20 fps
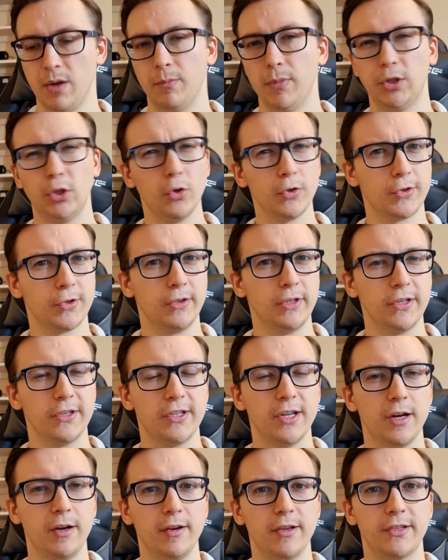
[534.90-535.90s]
But also these
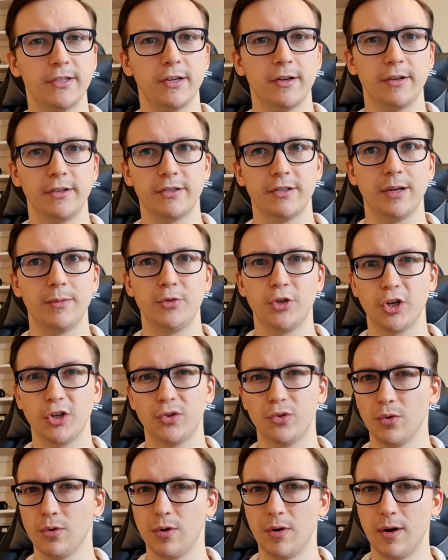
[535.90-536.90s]
areas are subject
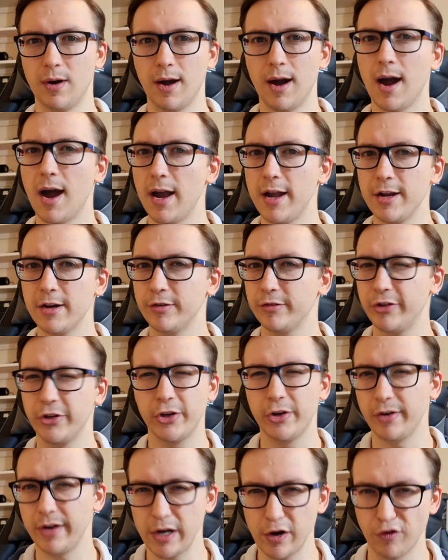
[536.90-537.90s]
to a higher
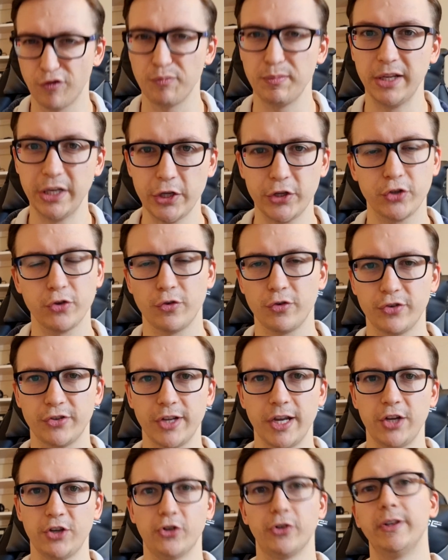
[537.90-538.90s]
degree of
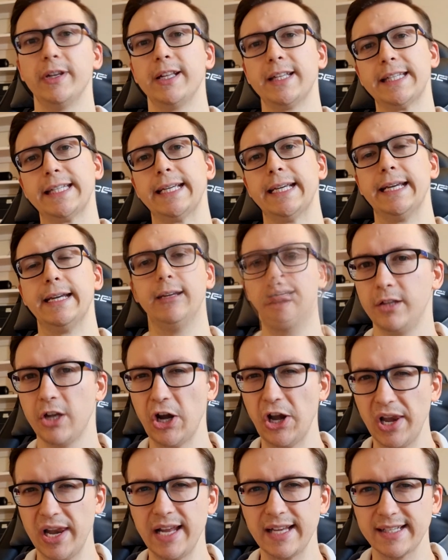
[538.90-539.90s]
miniaturization, let's say. They're
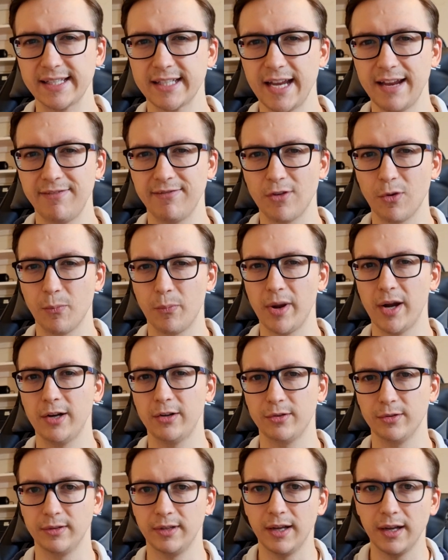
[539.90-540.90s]
less safe
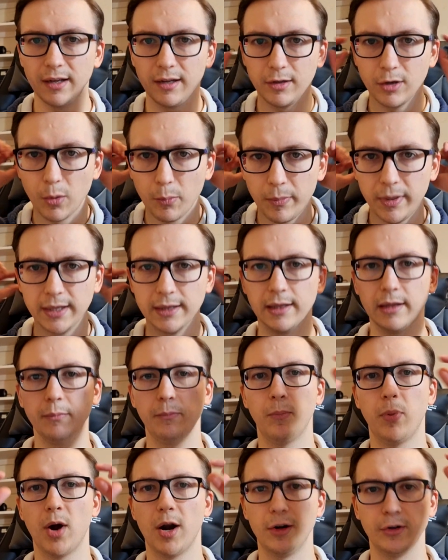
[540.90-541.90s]
compared to the, you know, middle
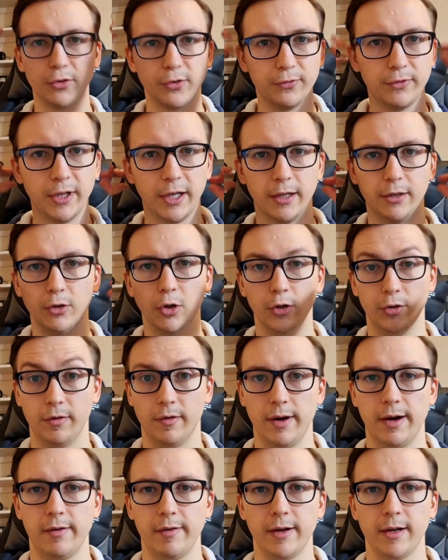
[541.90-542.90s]
part of the donor area.